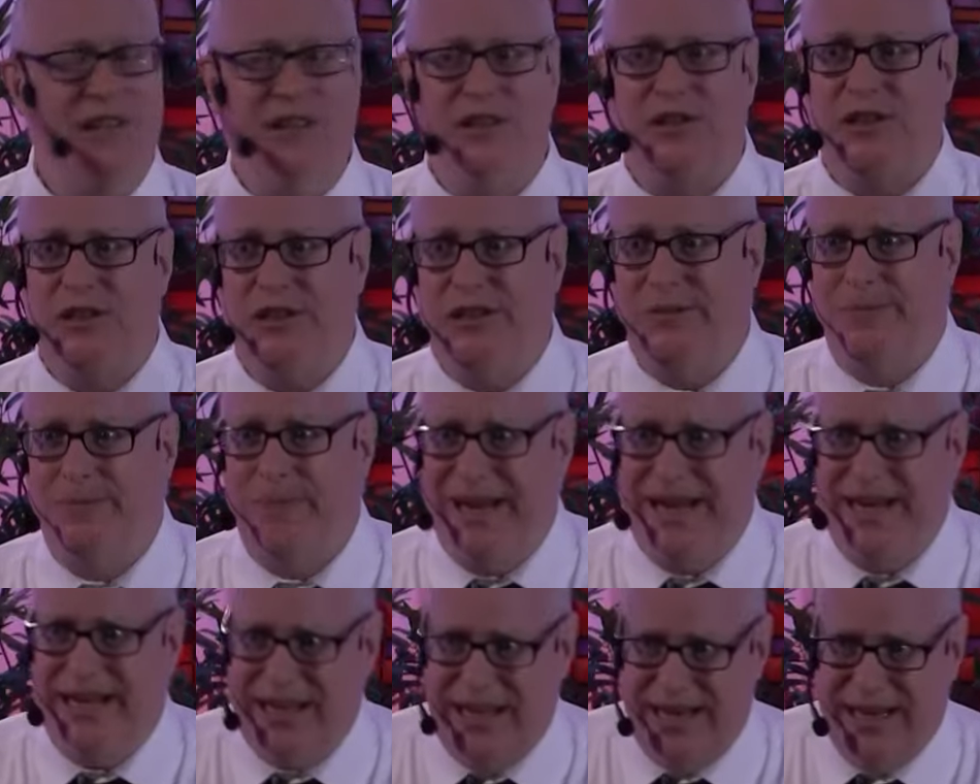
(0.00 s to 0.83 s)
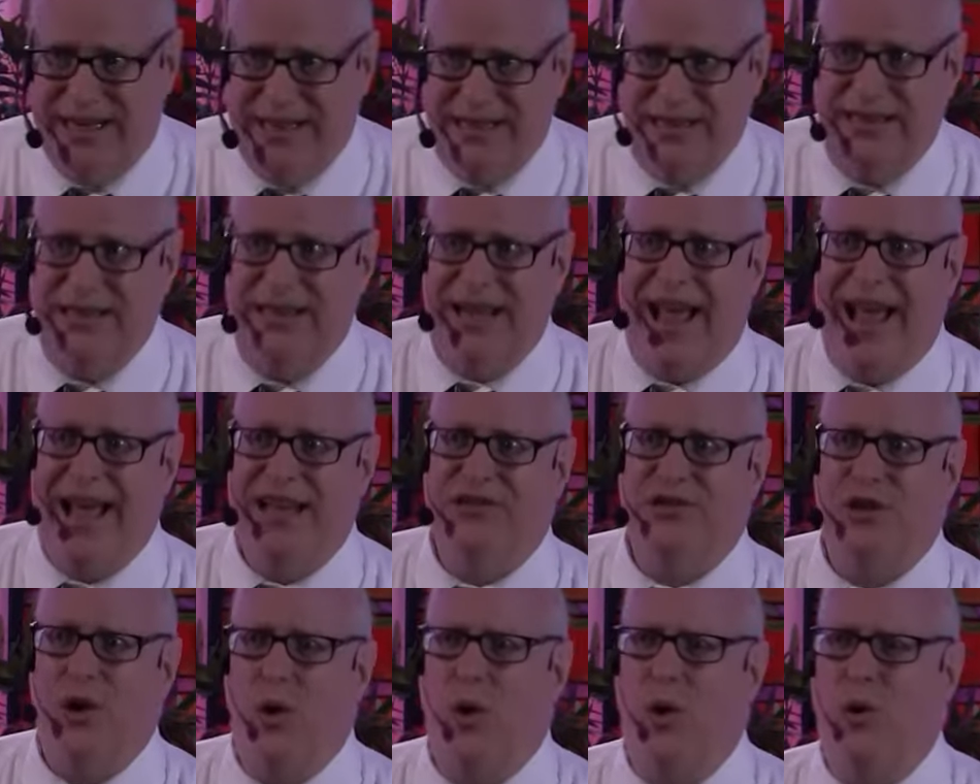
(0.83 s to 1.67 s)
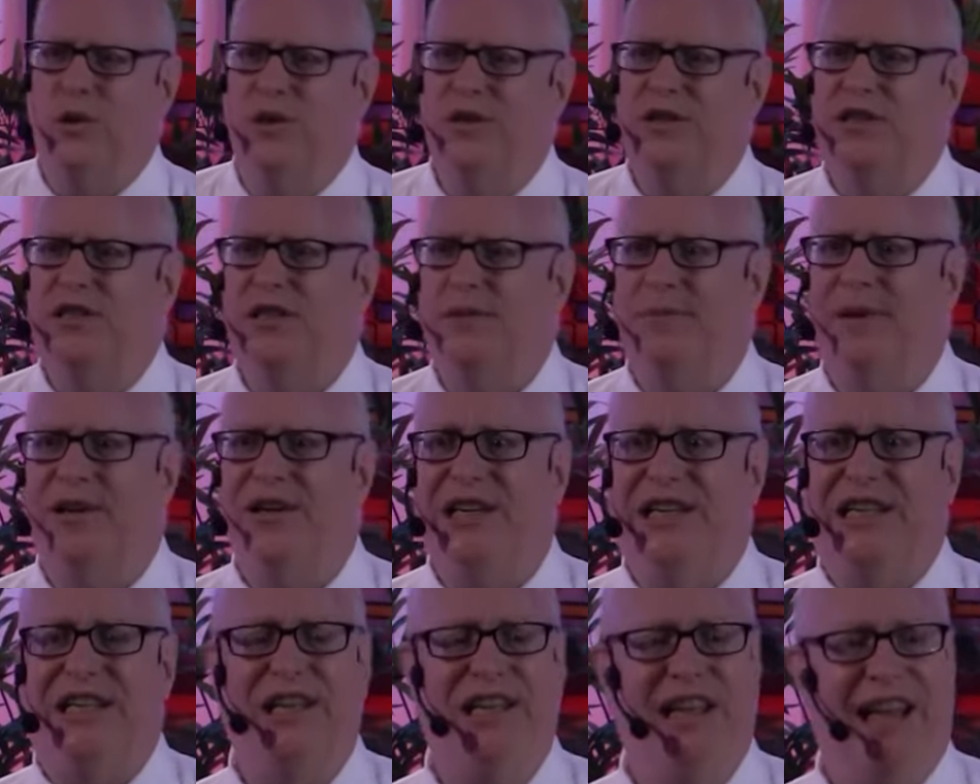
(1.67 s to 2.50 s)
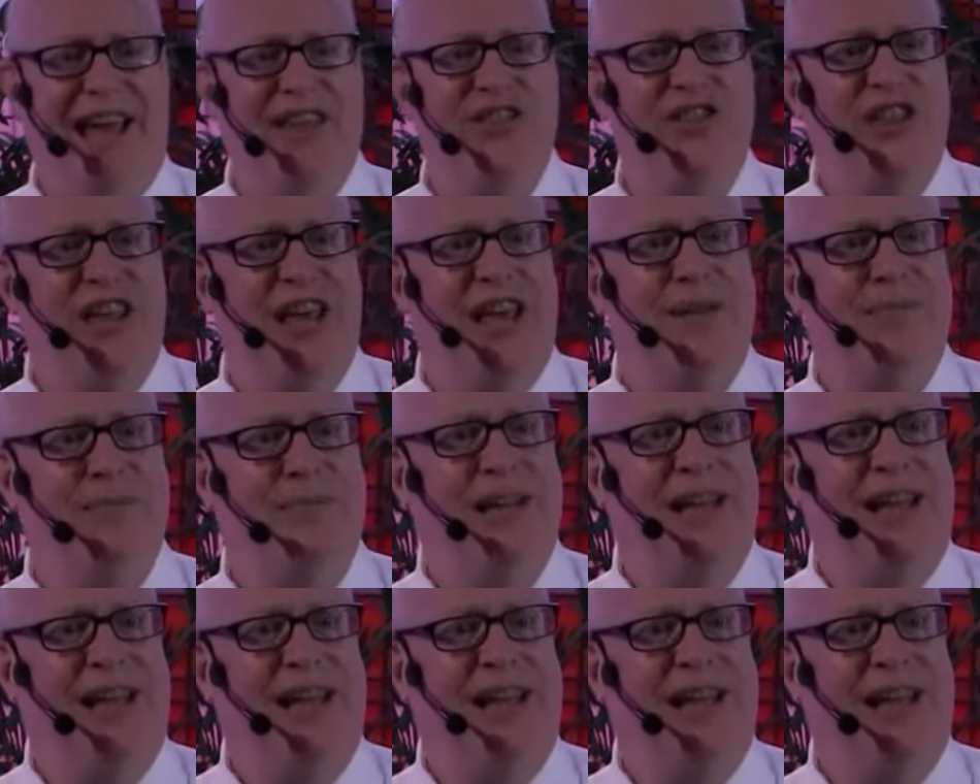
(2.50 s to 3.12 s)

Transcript: speaking as the Holy Spirit led them